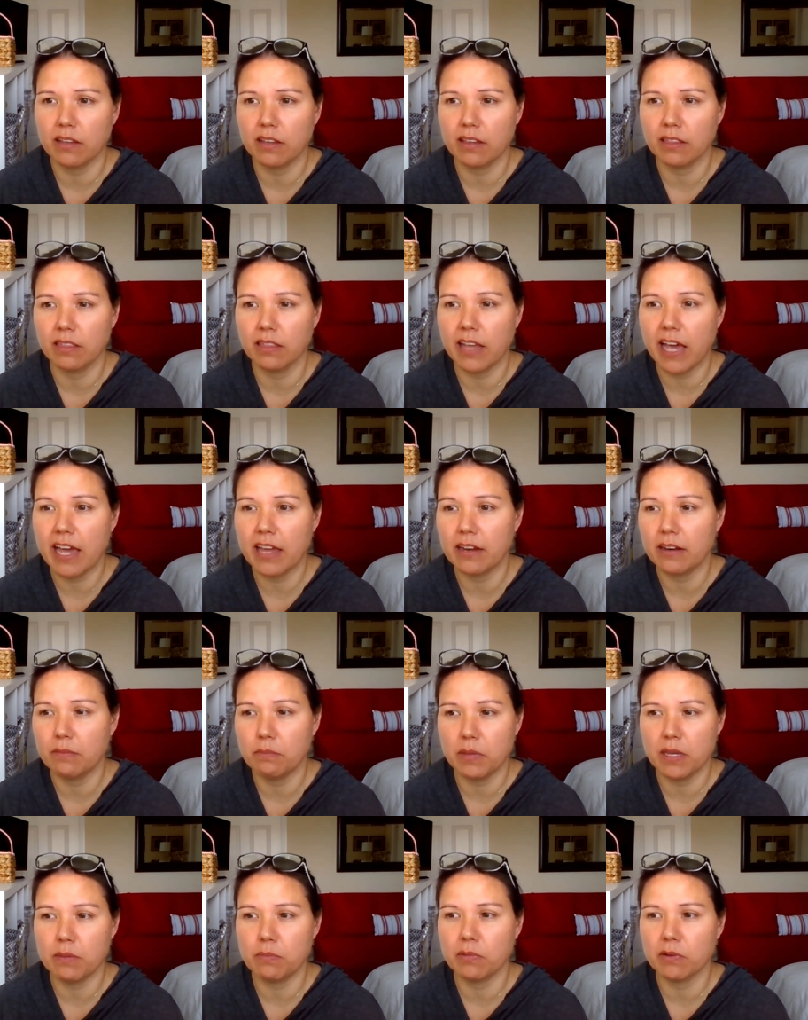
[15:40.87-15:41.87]
let
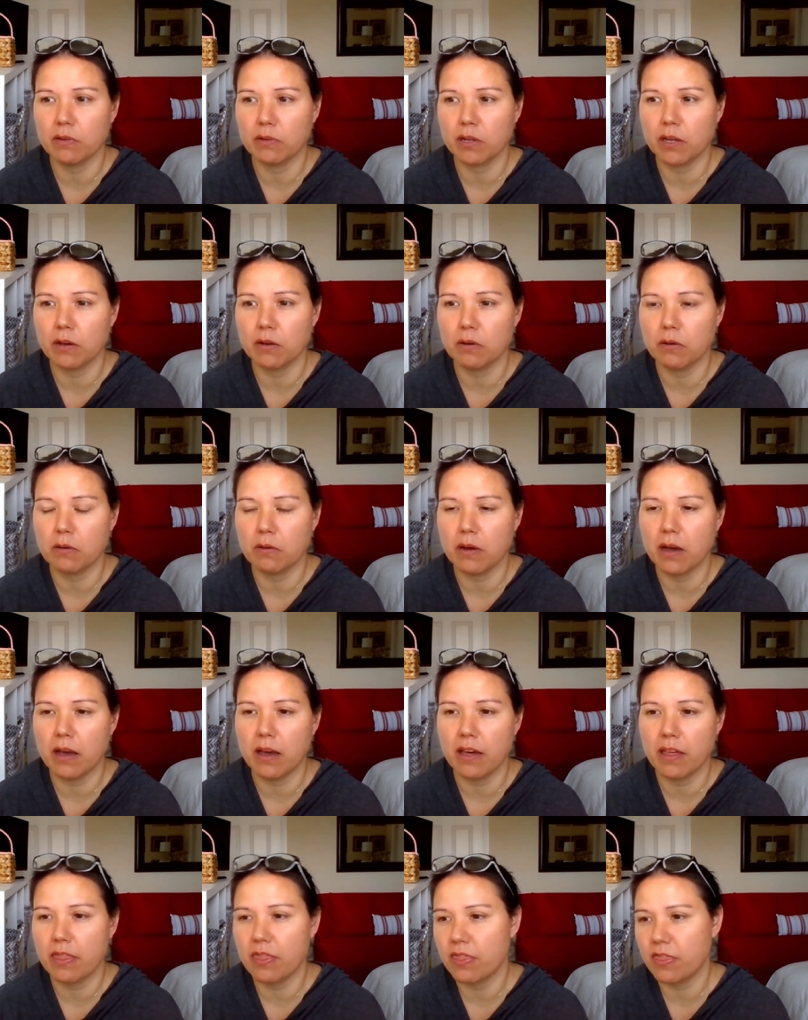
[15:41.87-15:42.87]
people go
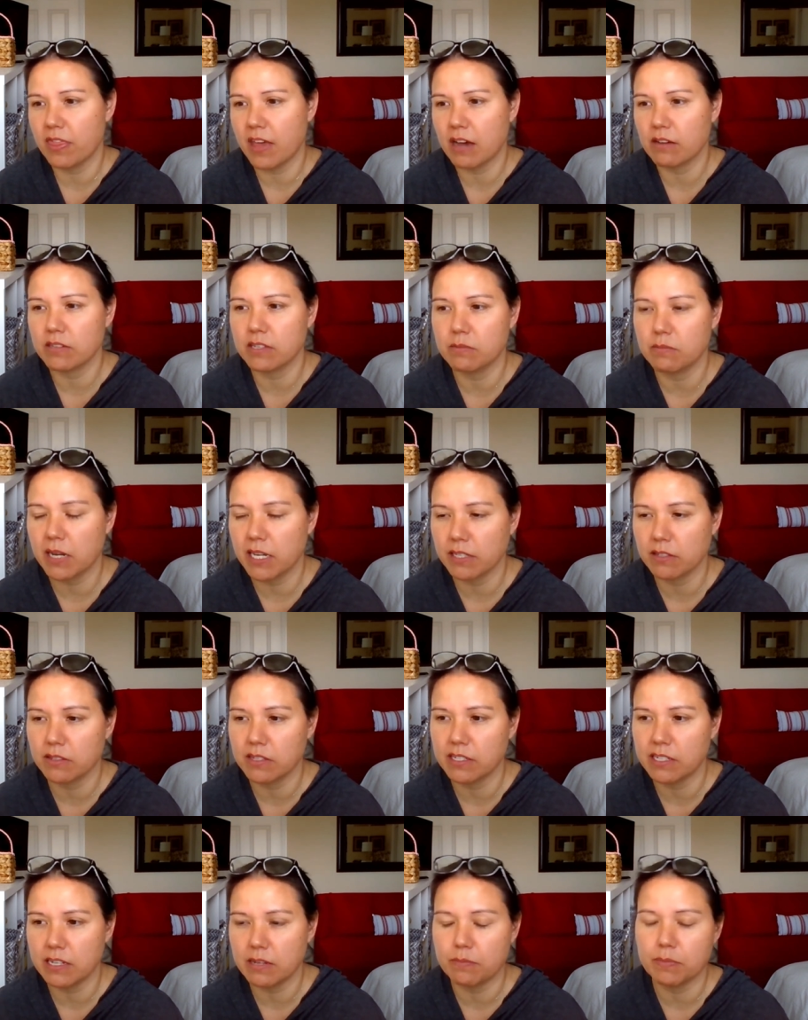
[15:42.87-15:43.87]
1,000
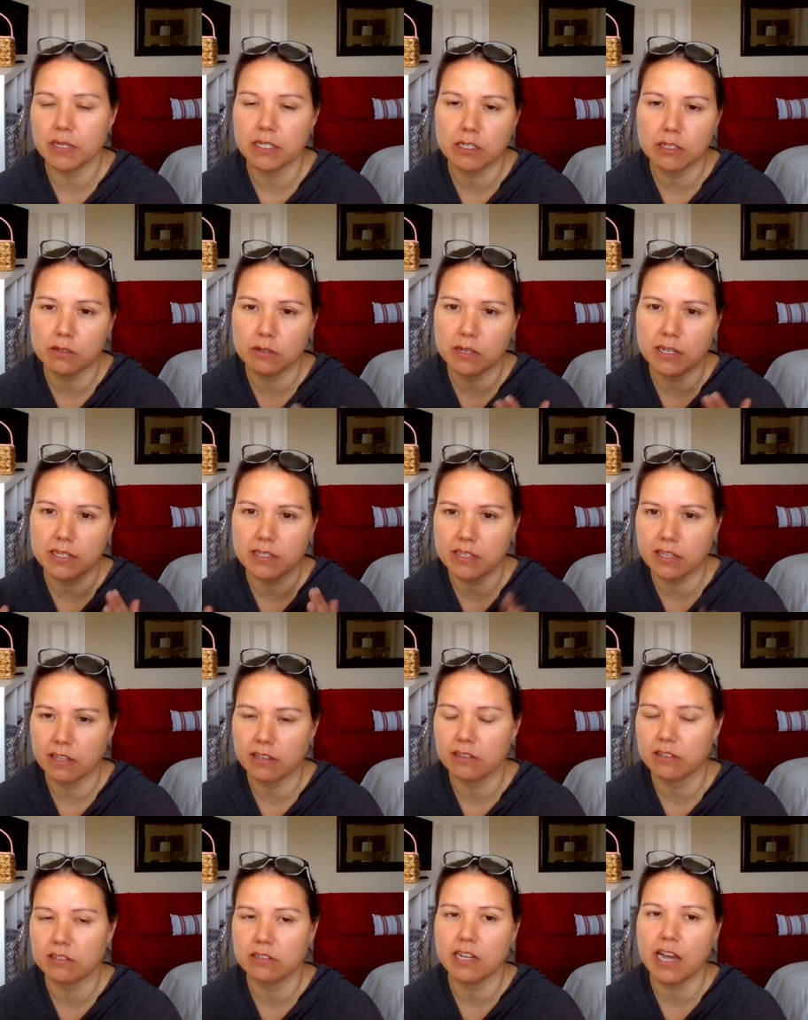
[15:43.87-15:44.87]
miles deep into a
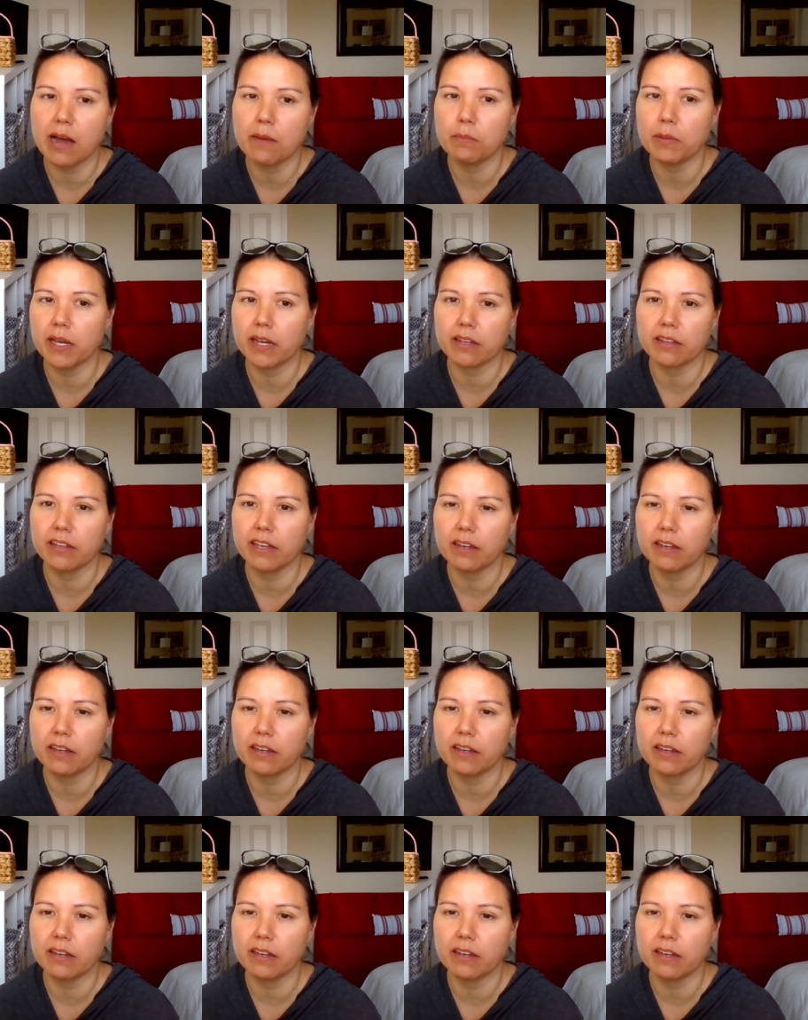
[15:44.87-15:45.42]
singular topic.